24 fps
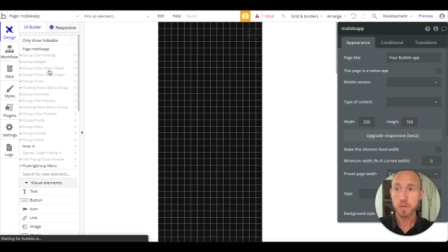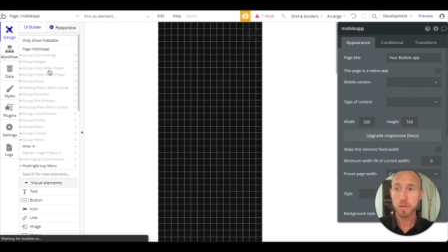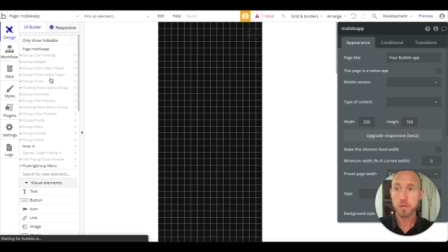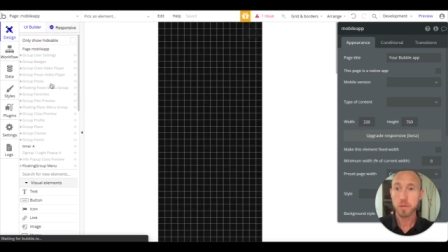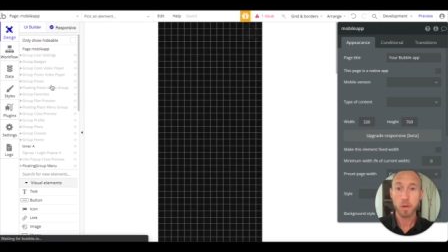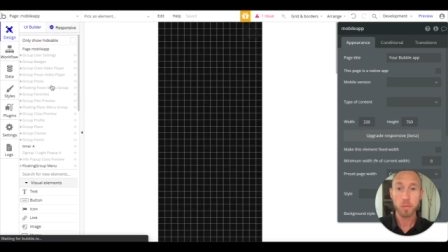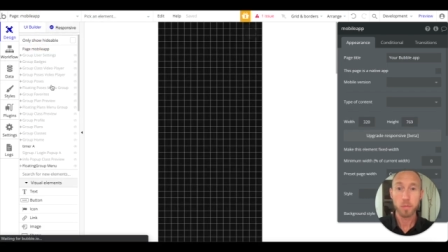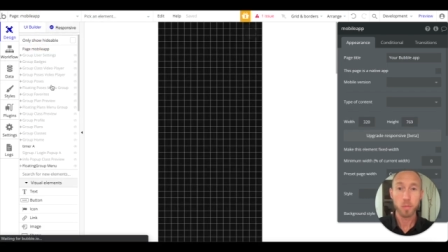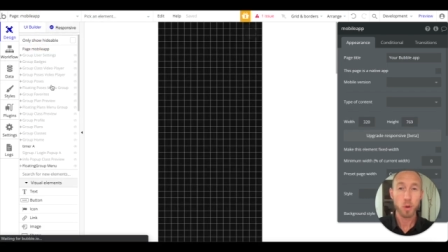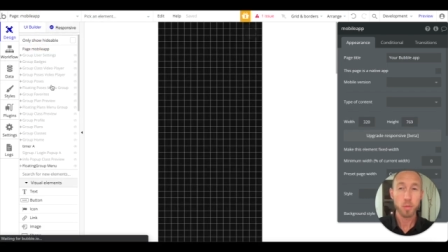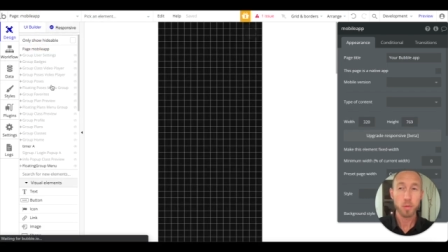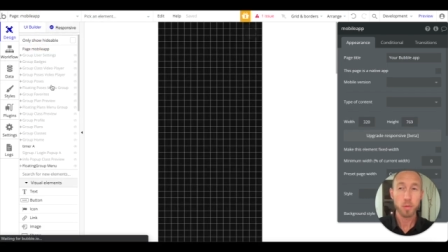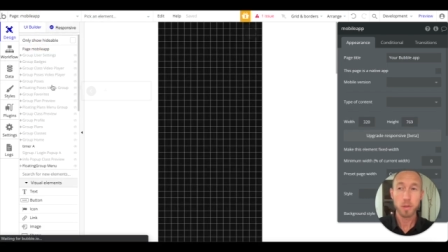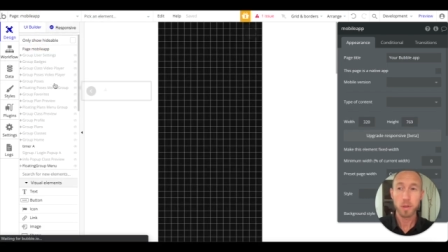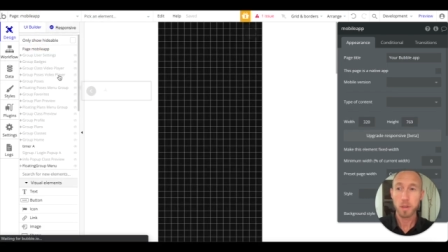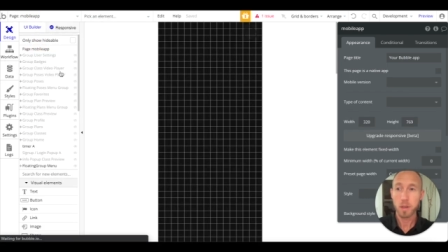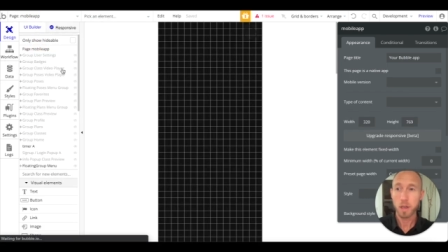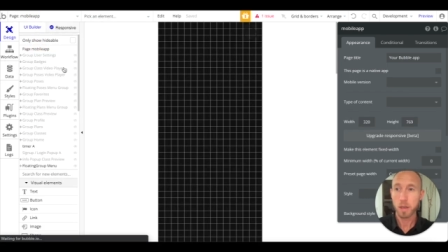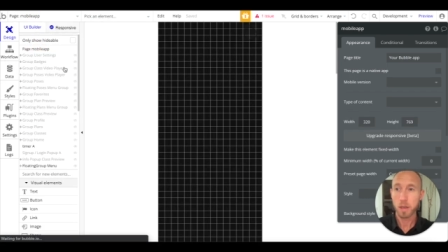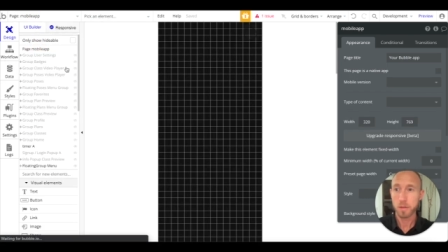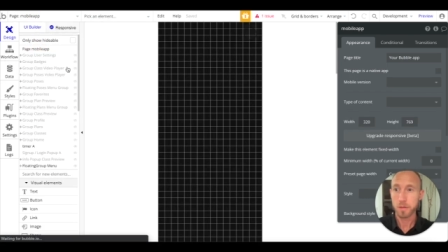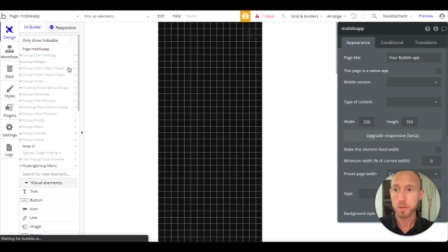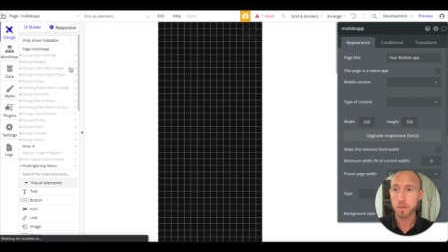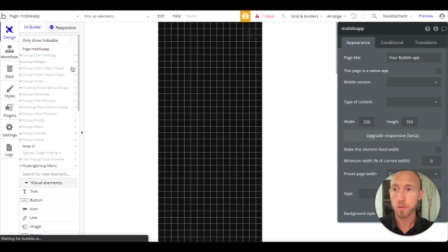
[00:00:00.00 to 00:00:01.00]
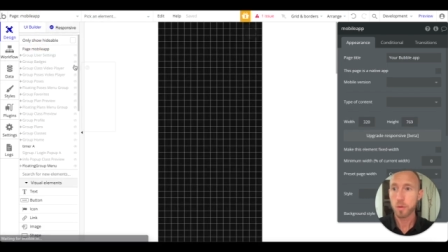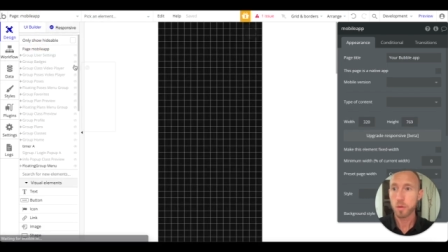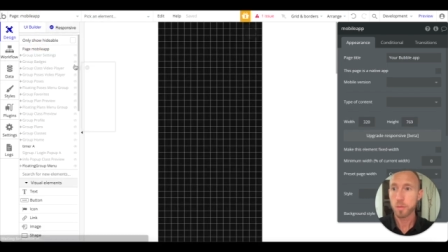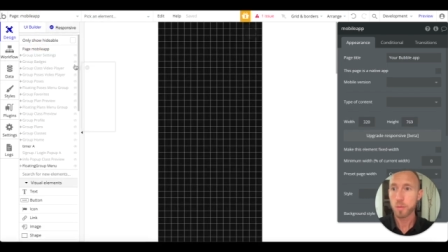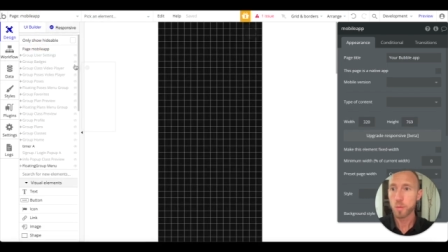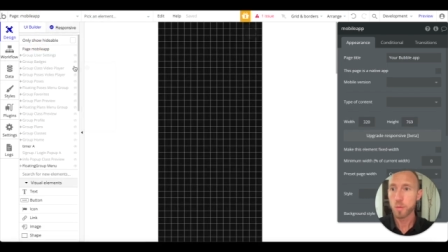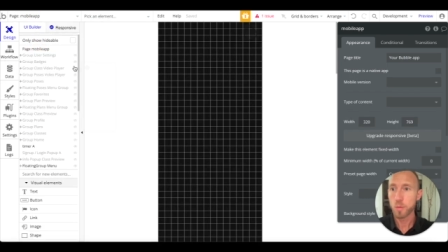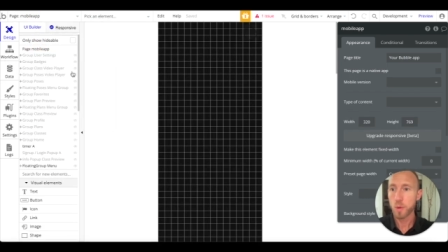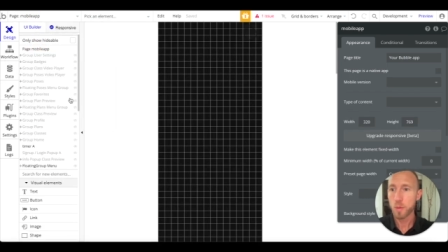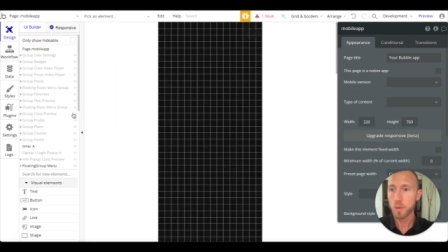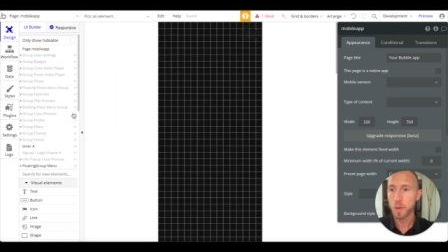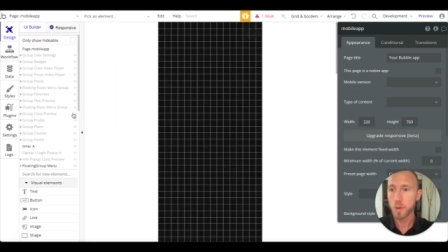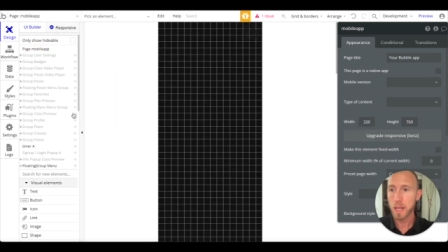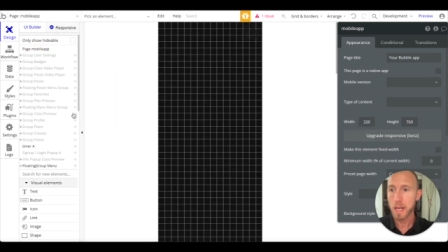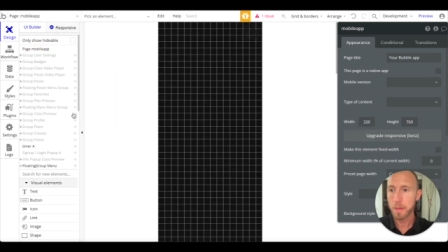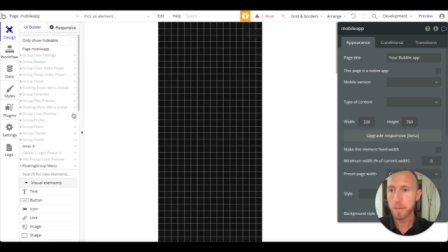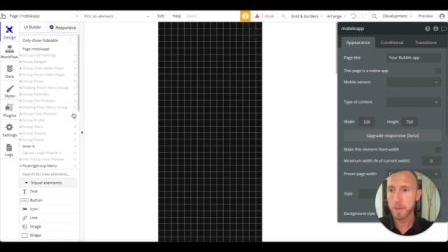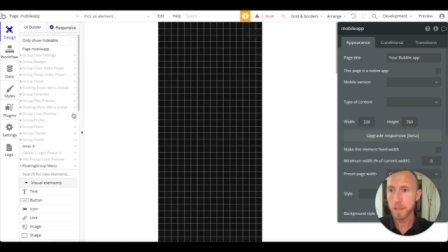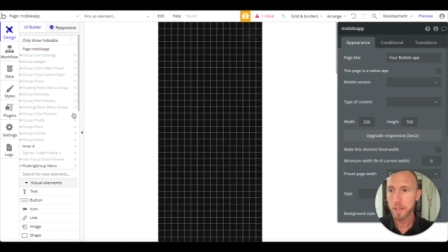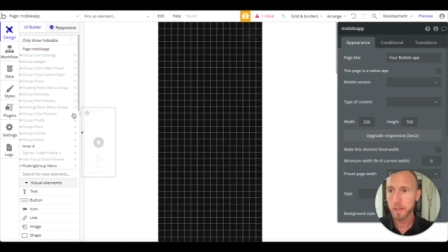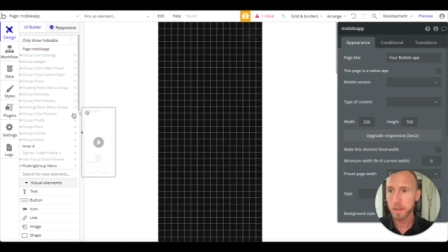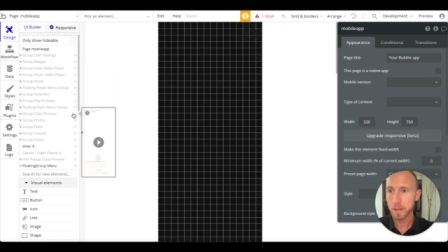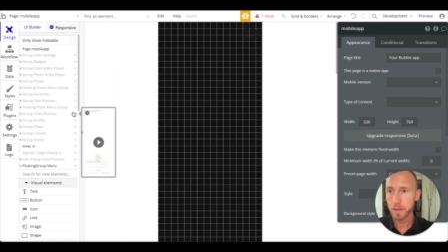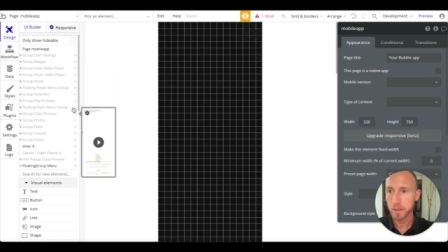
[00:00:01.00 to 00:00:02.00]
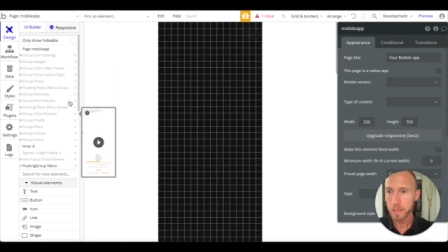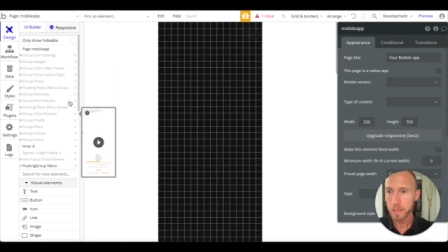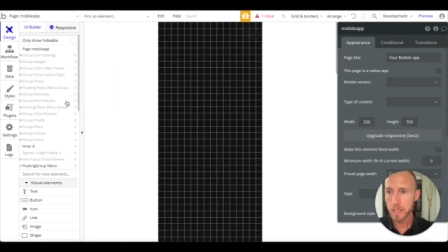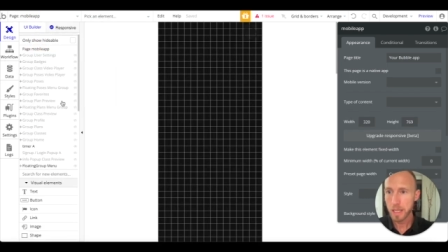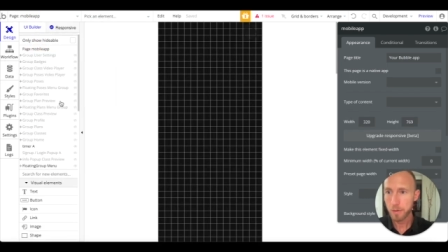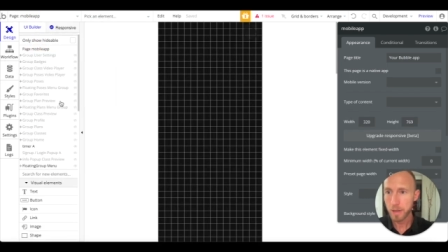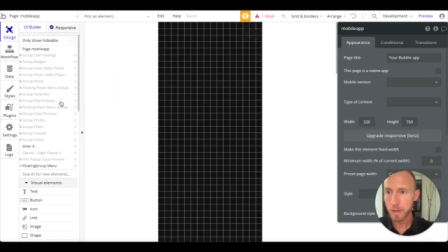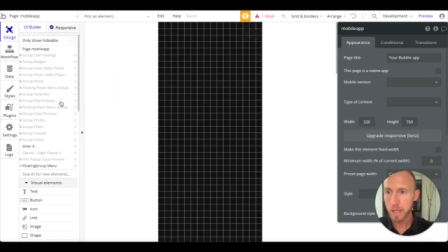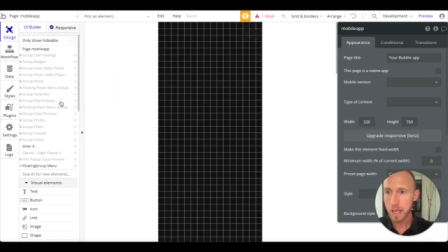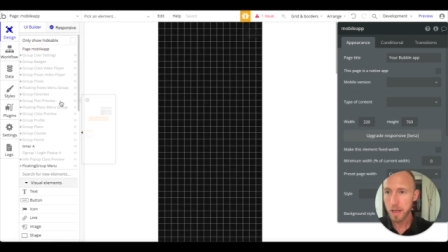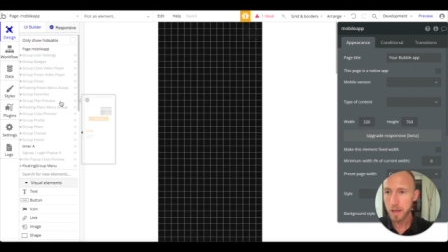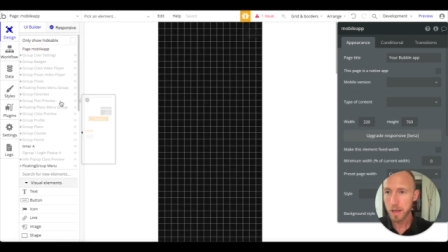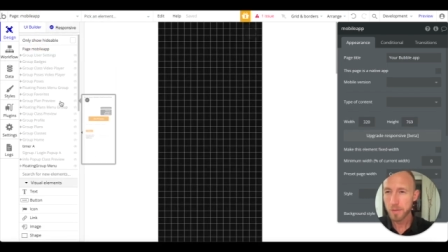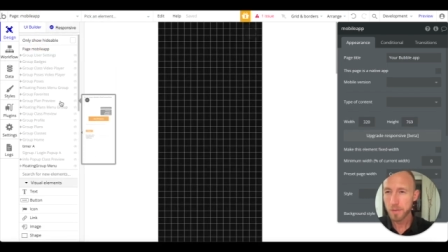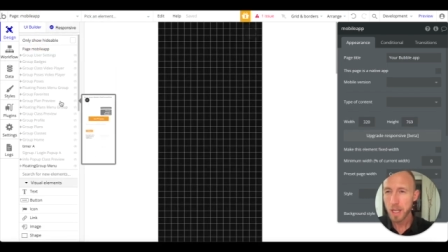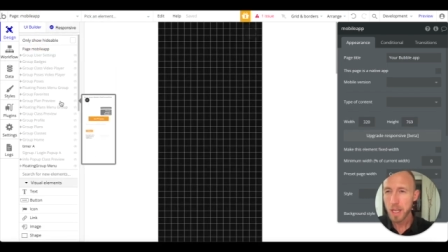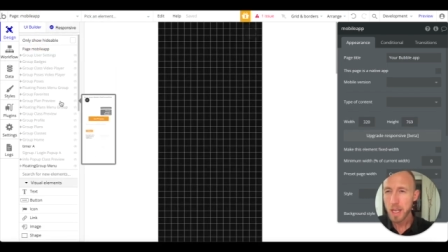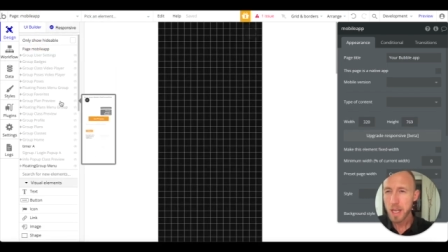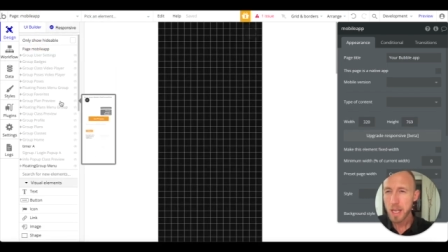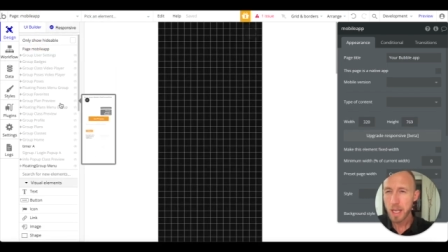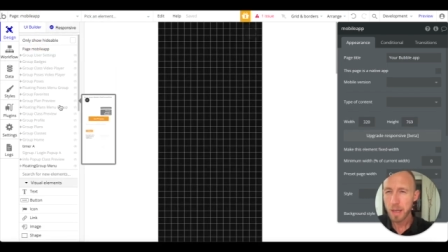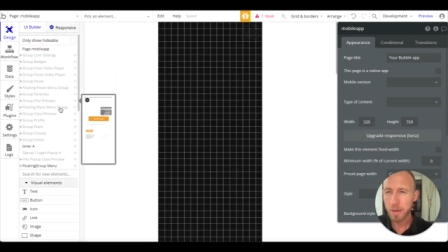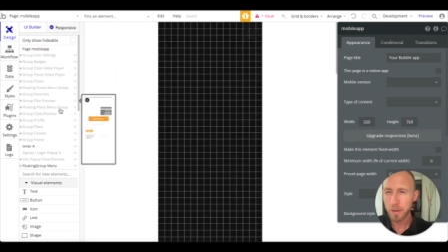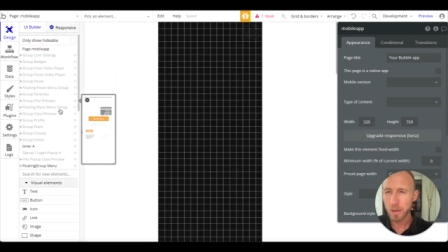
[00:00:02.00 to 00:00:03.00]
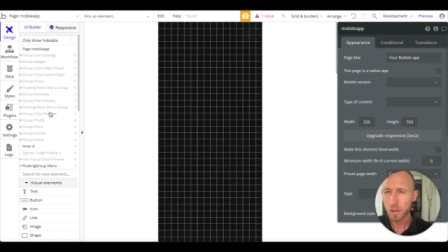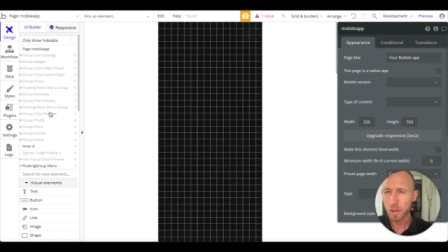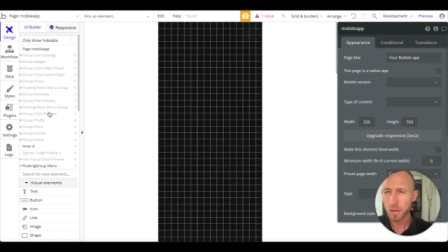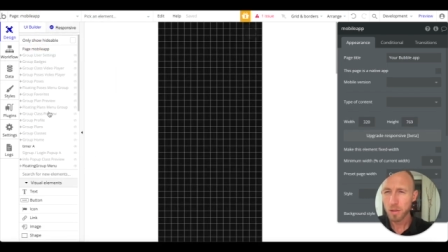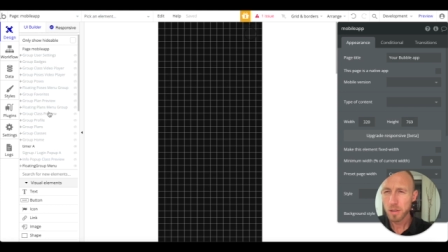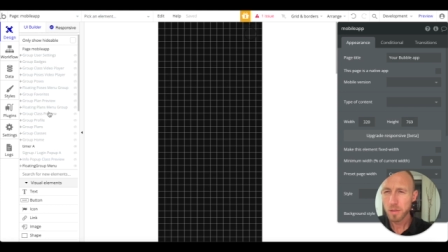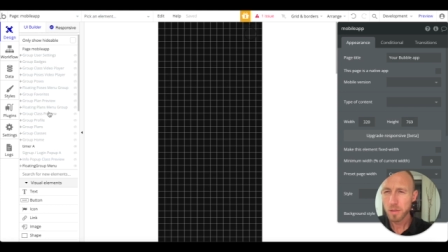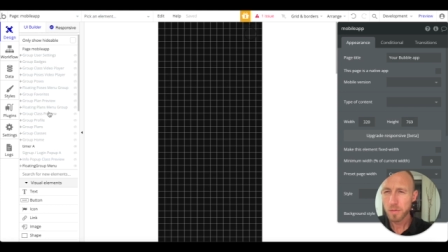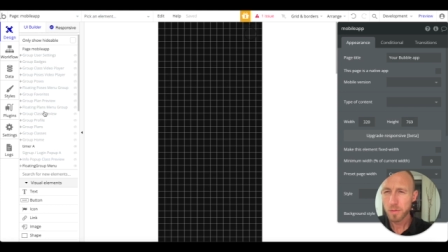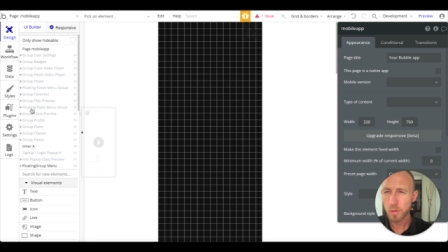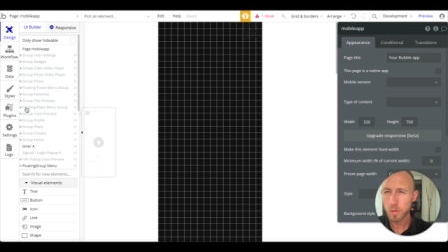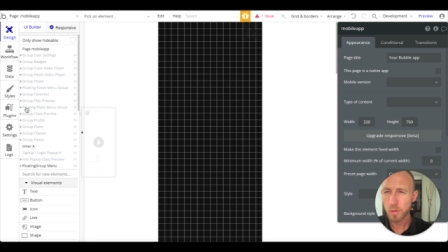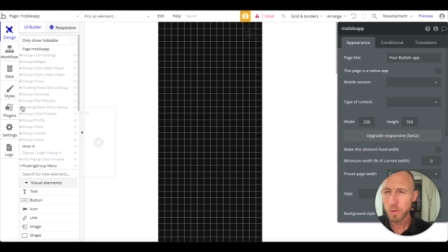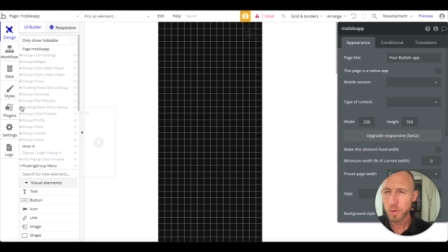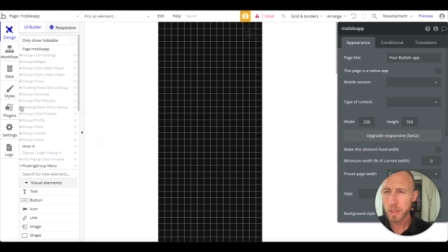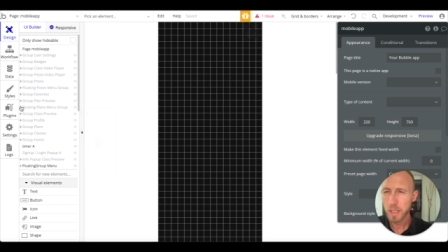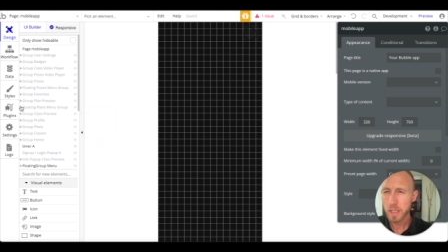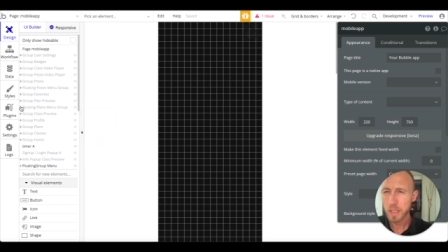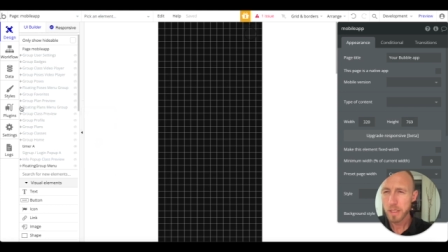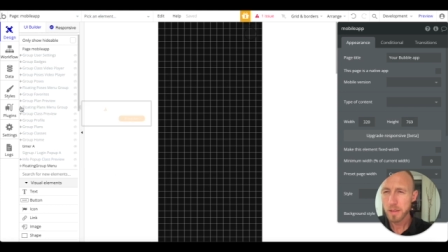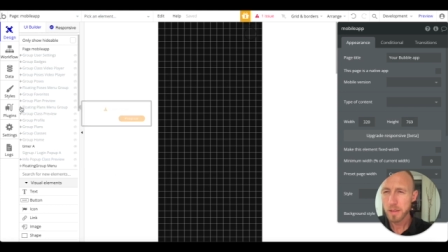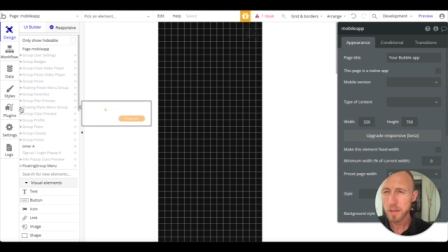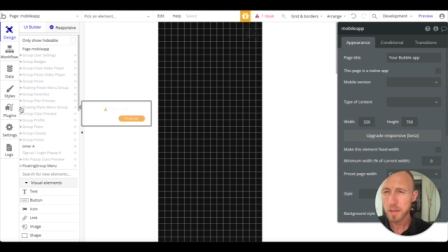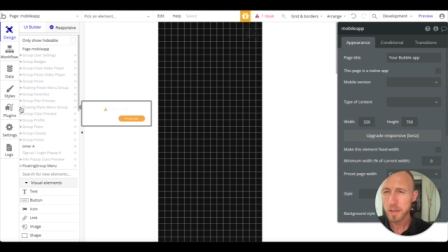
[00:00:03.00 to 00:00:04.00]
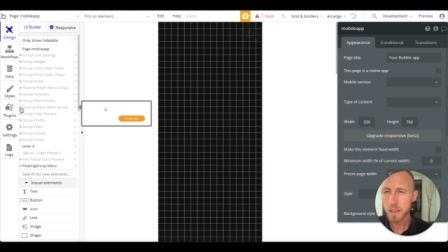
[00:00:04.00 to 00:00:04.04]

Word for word: our mobile, our normal mobile app here that we have, and I'm going to look for this.